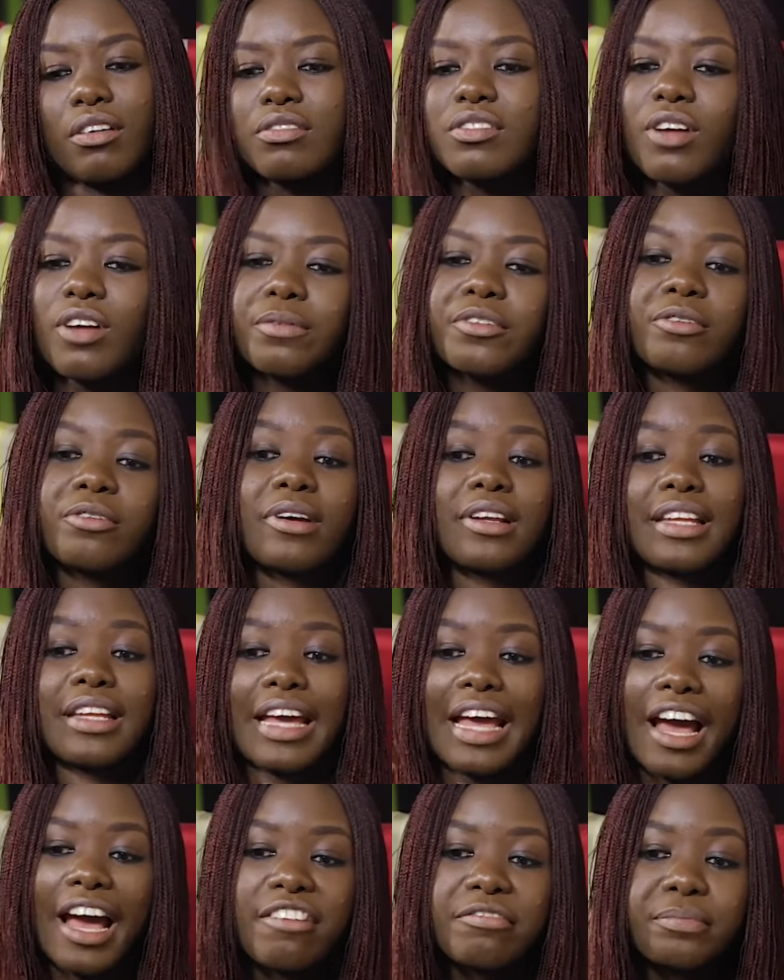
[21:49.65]
subsequently I
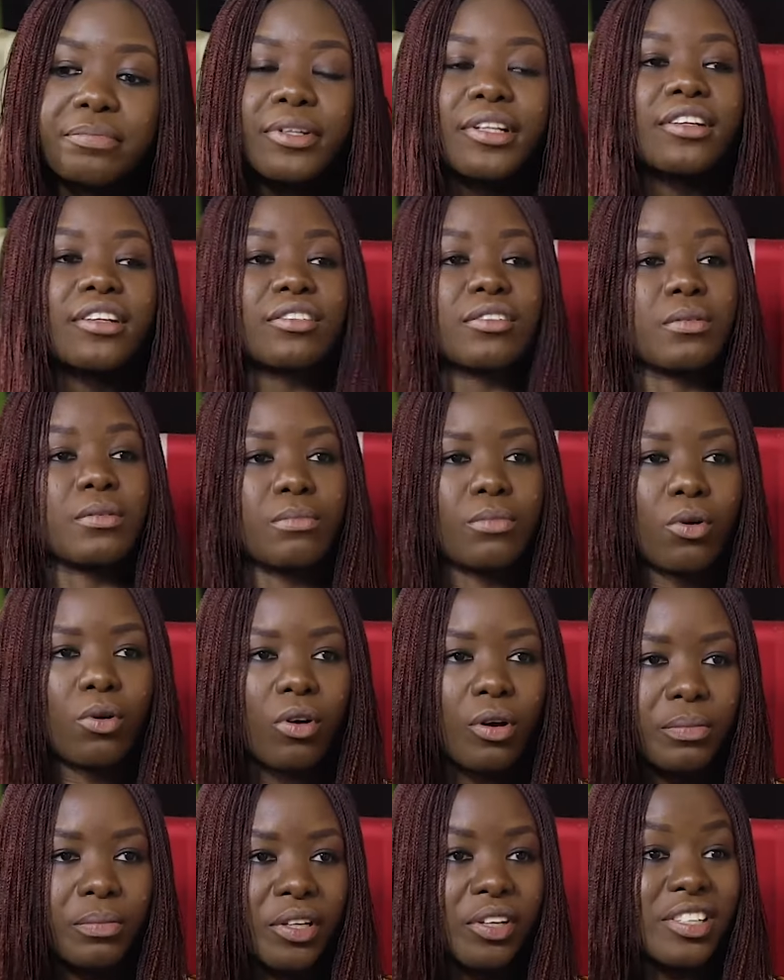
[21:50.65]
have put in some
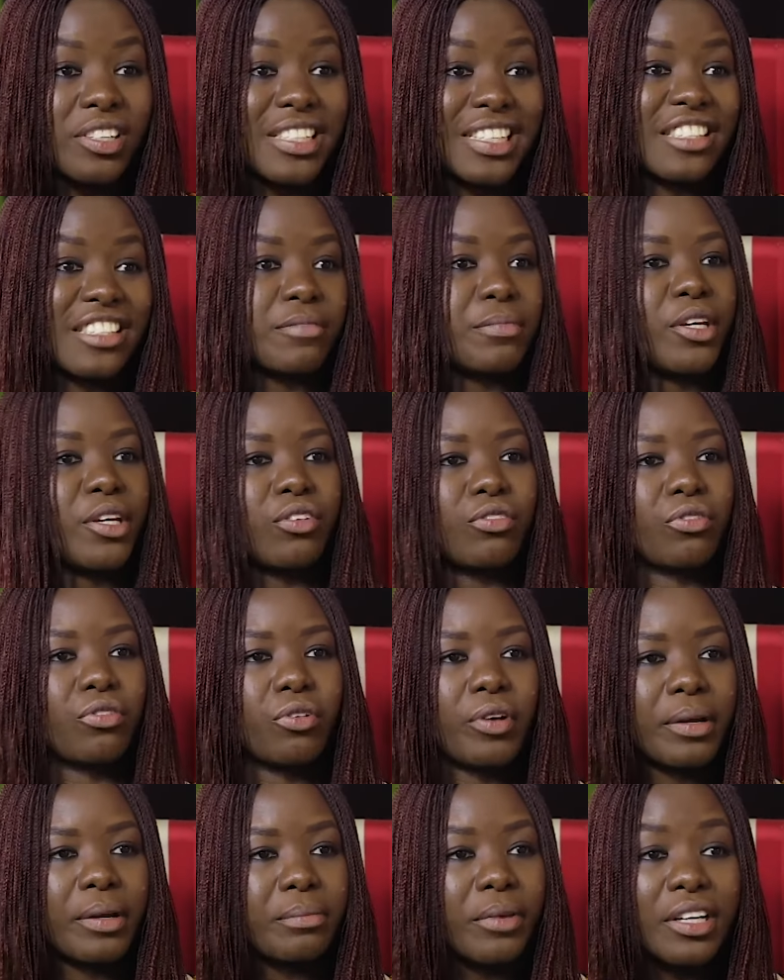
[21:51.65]
more because it's been
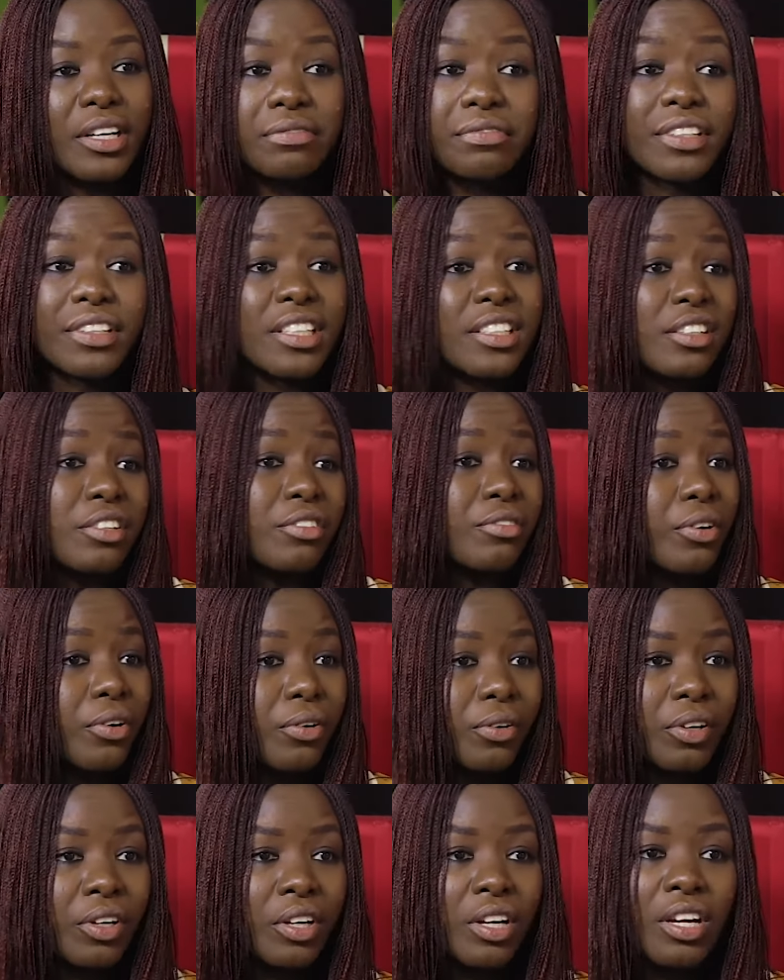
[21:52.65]
growing. But if it didn't
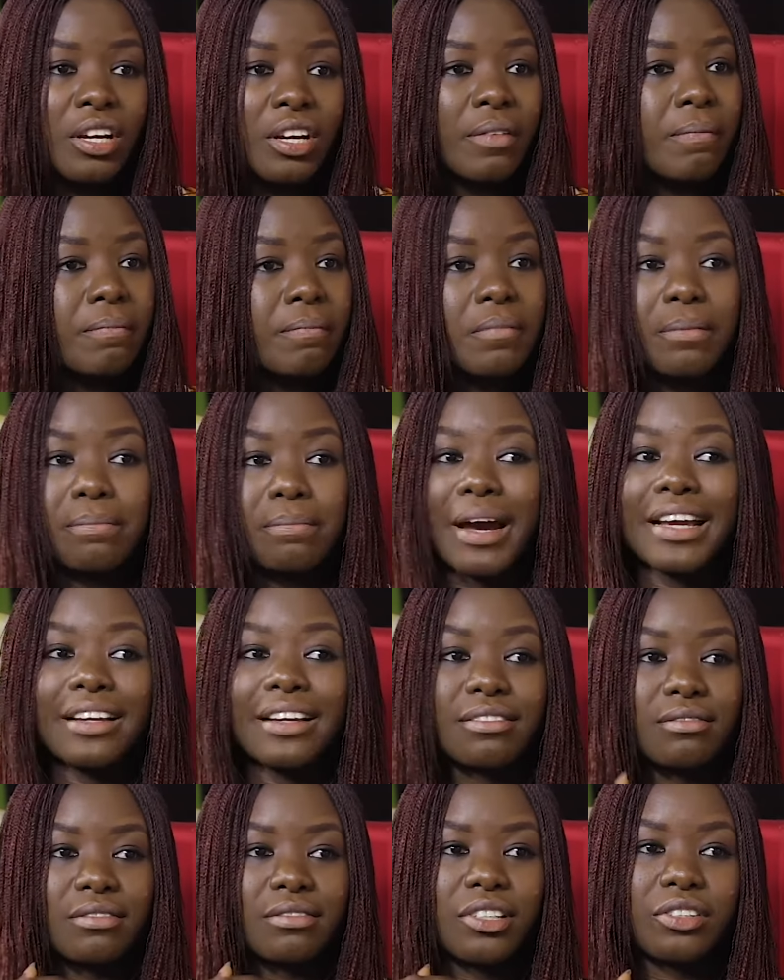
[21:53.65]
grow, my
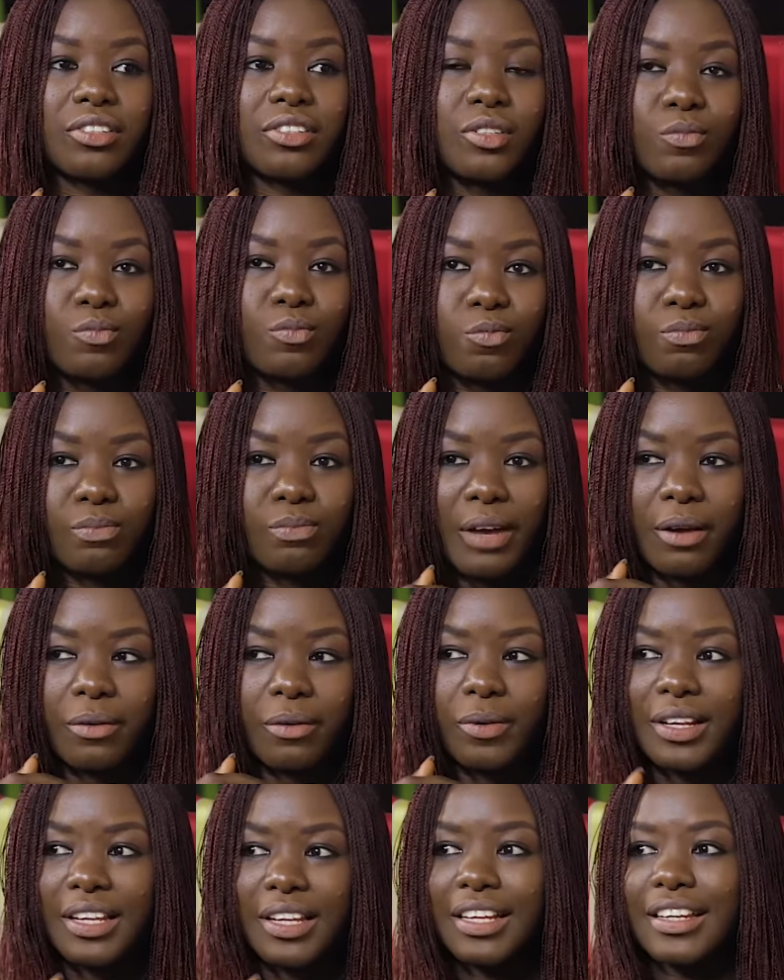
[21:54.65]

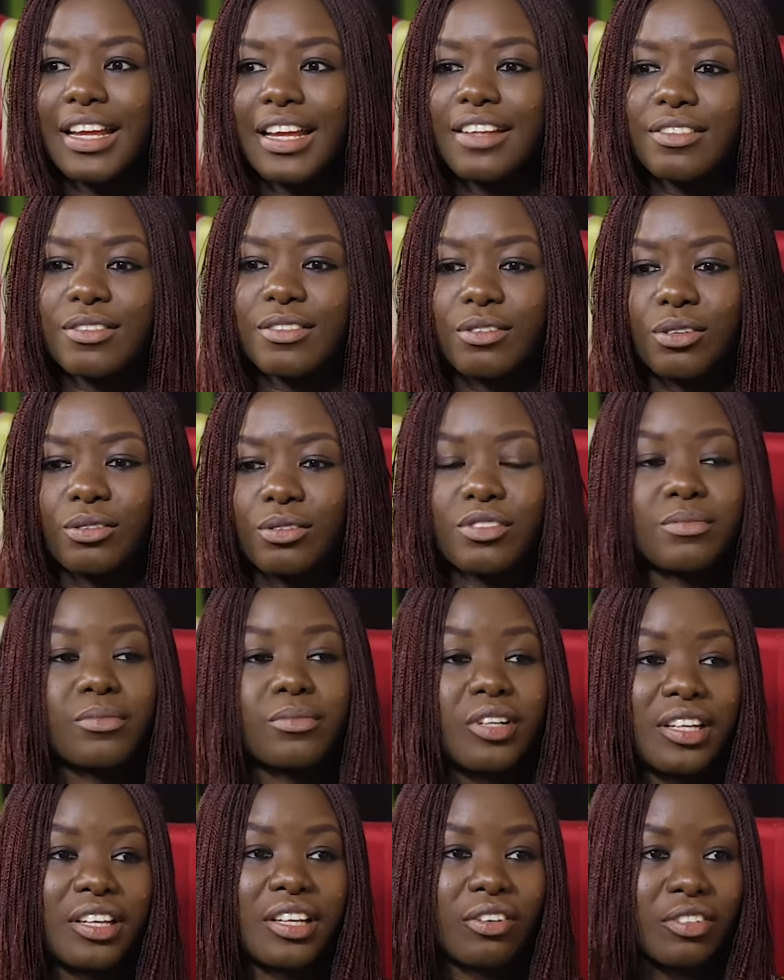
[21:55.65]
willingness to lose
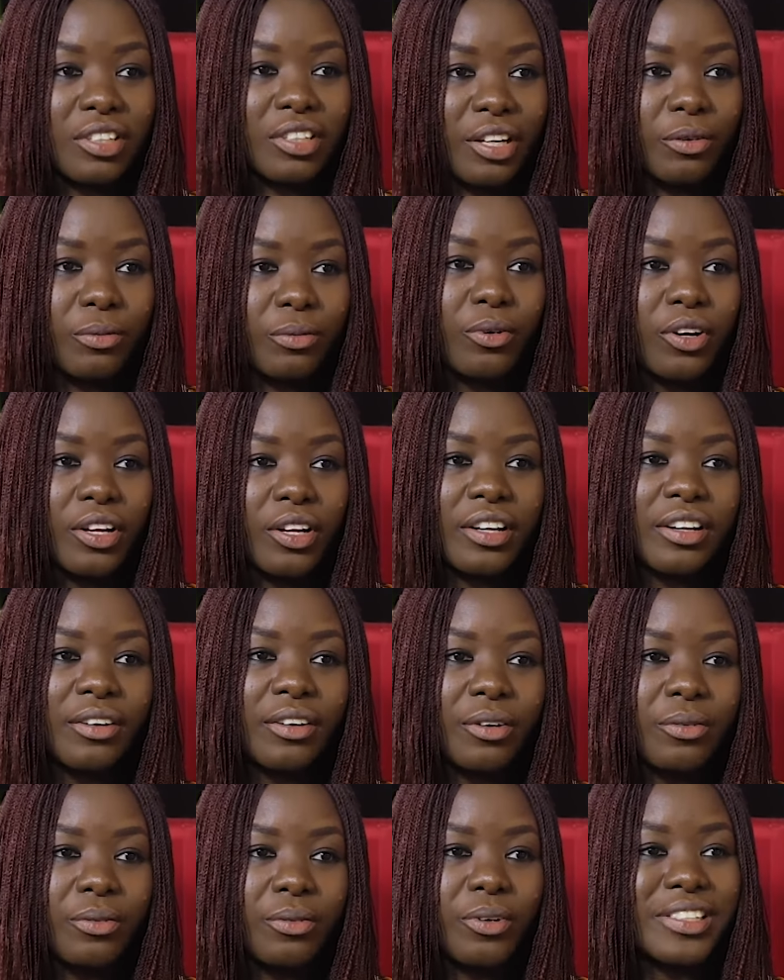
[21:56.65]
money on day one
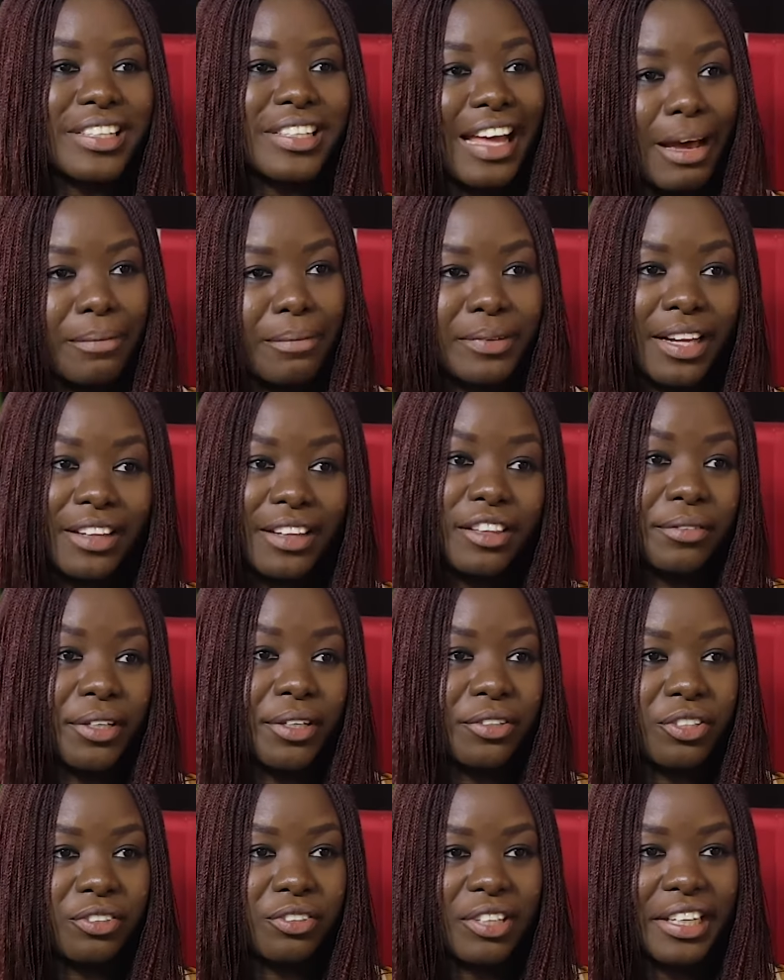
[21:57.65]
was capped at
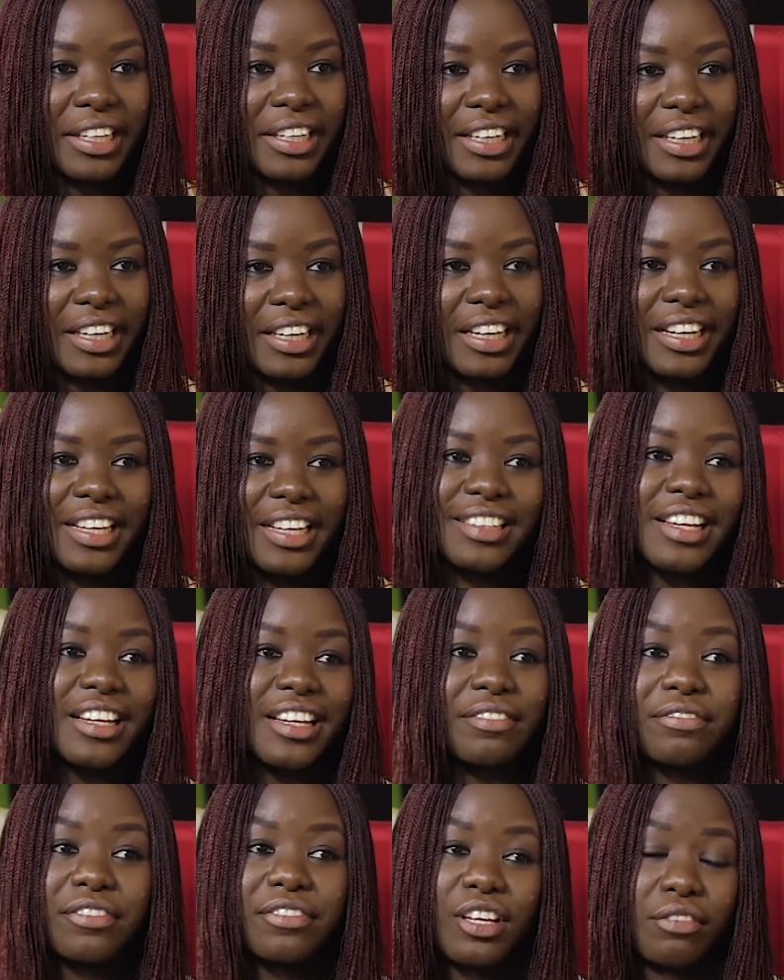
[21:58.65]
300K. And I said,
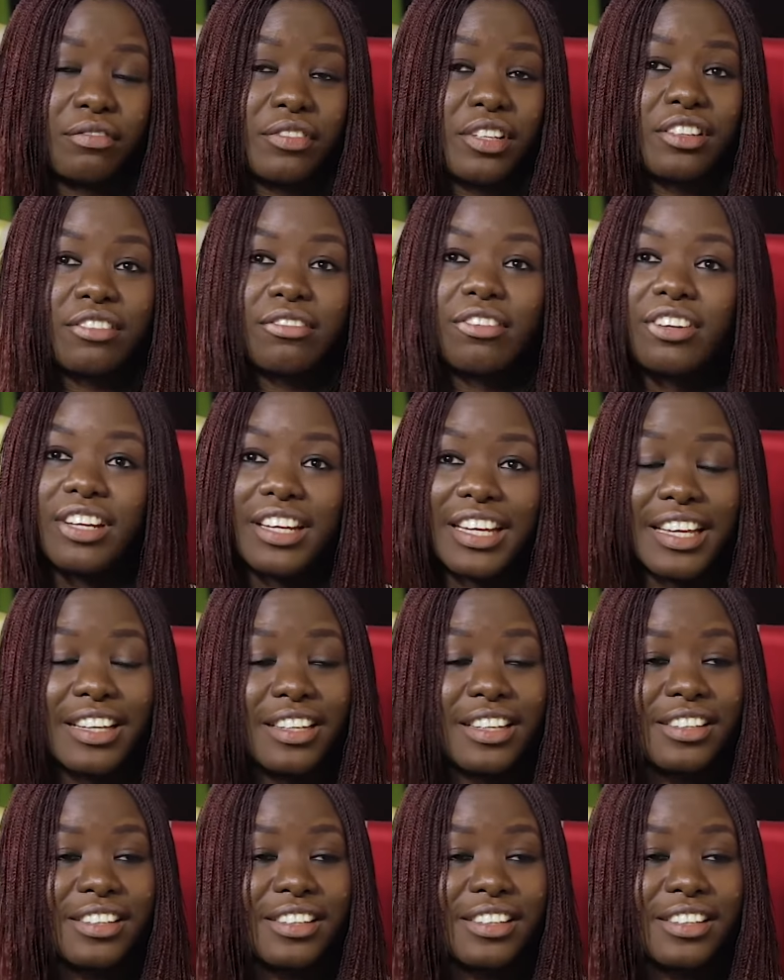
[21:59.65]
if this 300K